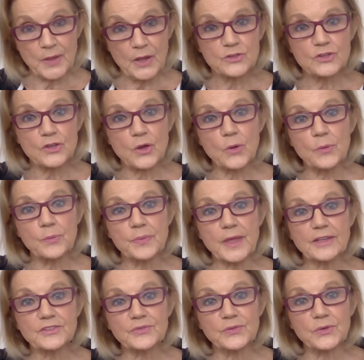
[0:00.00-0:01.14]
So
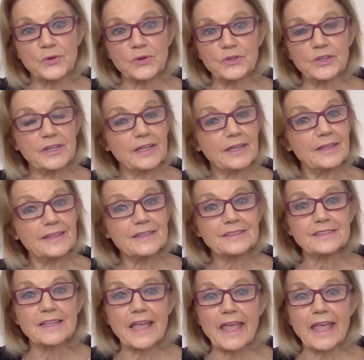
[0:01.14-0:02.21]
thanks for looking at this.